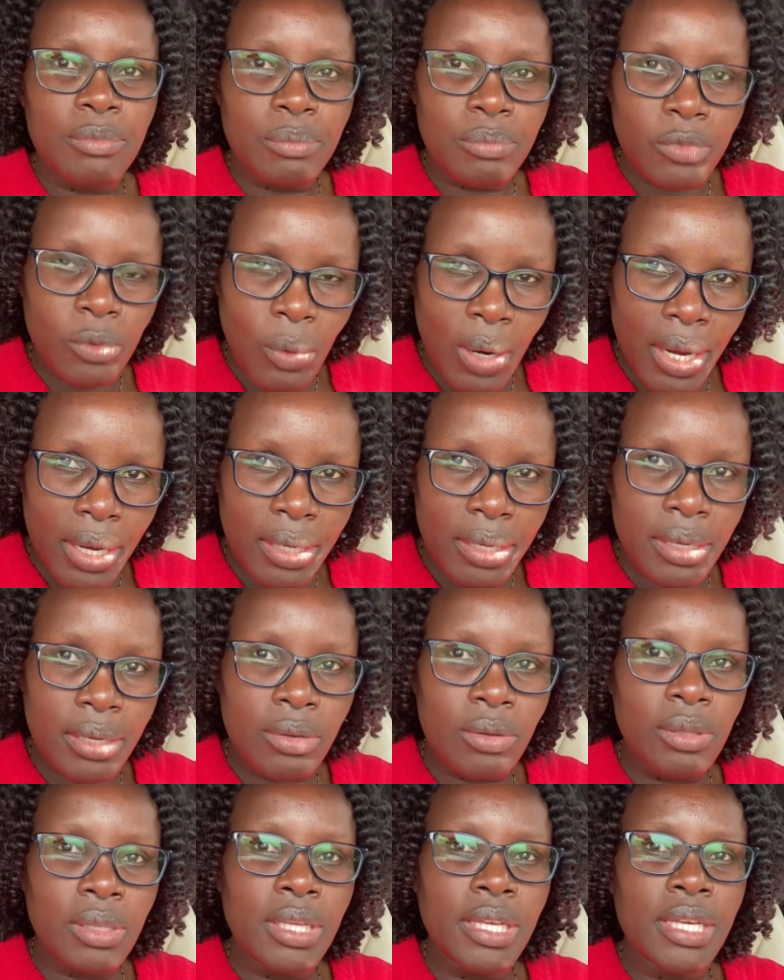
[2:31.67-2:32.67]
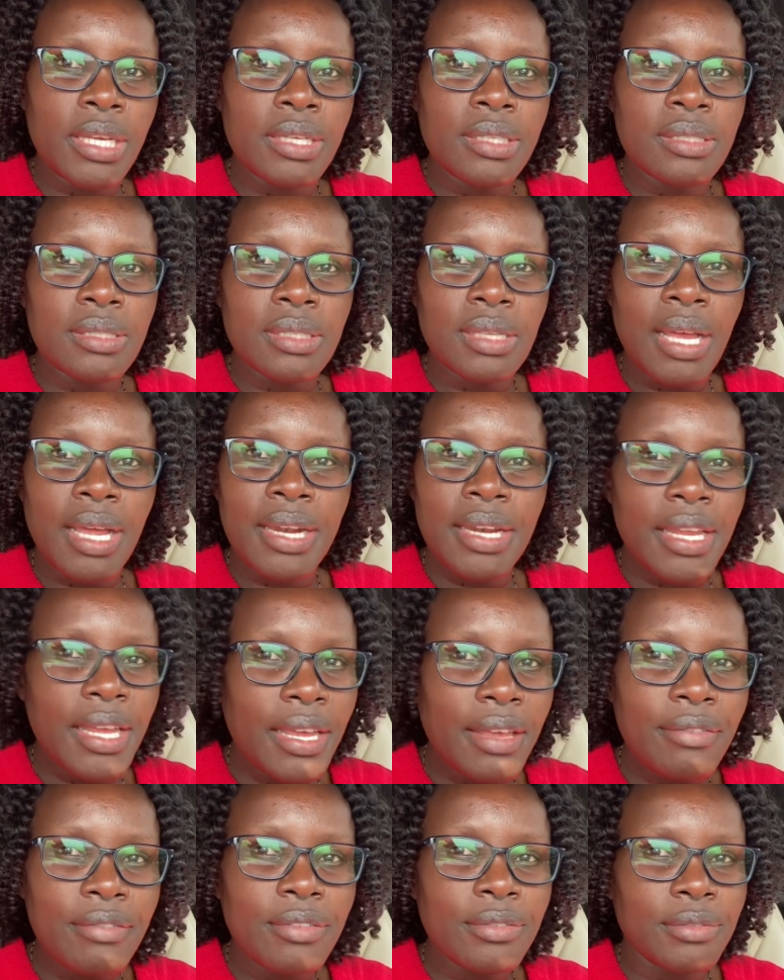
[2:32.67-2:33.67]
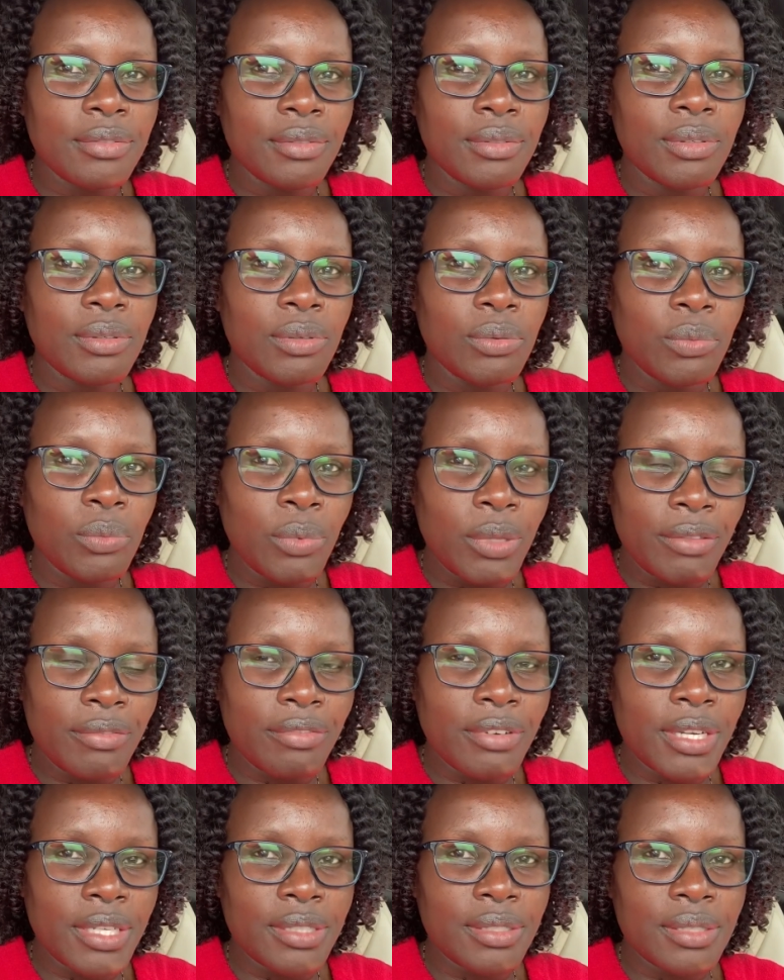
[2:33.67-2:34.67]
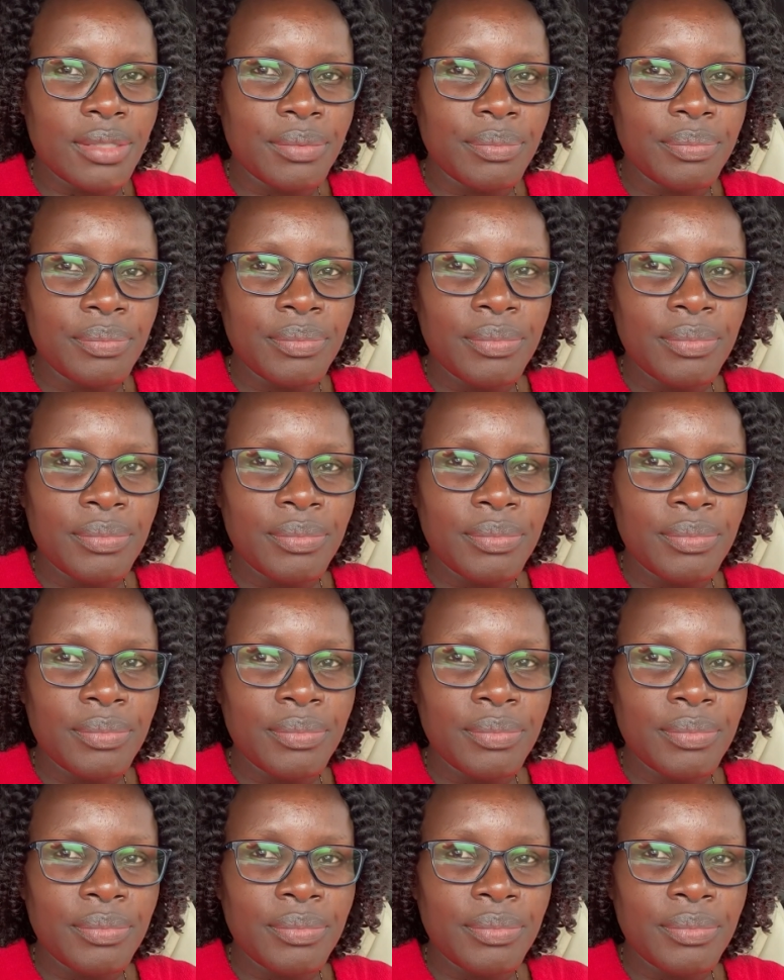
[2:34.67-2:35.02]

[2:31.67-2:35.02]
work colleagues, and even with friends.